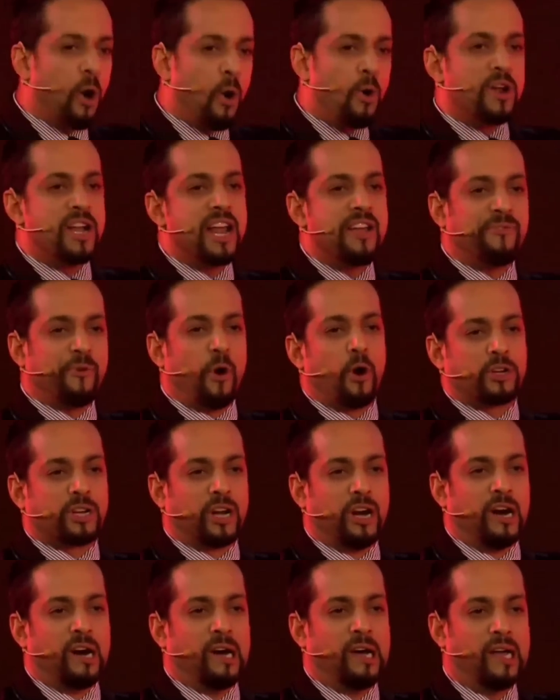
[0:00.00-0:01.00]
only
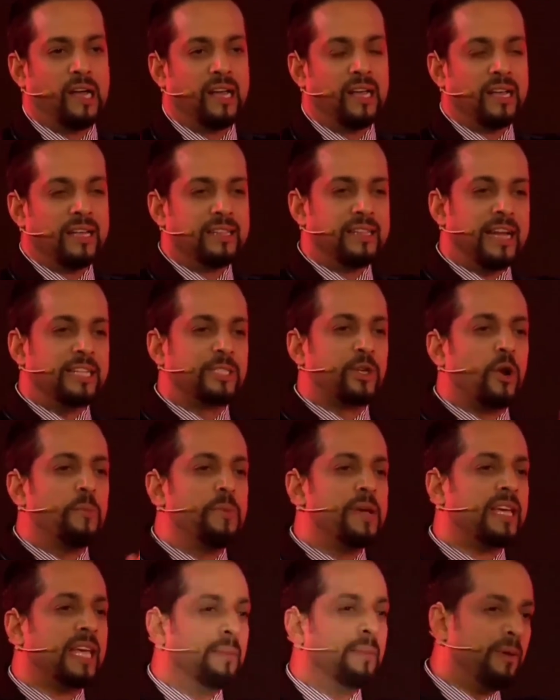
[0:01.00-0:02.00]
photo that is going to be
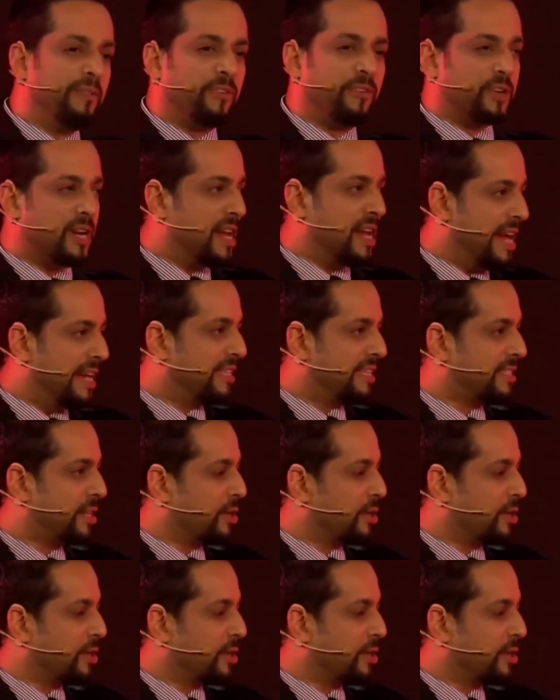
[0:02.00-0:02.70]
keeper for tonight. So